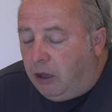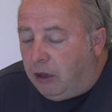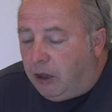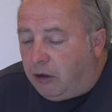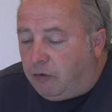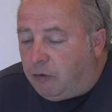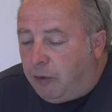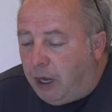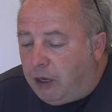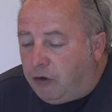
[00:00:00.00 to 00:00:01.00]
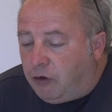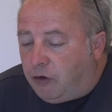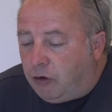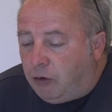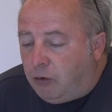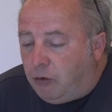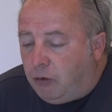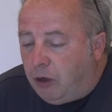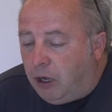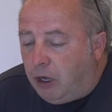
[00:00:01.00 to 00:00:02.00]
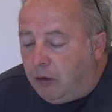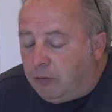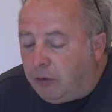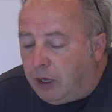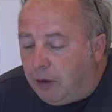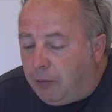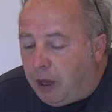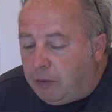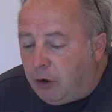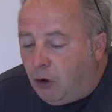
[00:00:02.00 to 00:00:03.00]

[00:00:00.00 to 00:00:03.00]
they've managed to get payment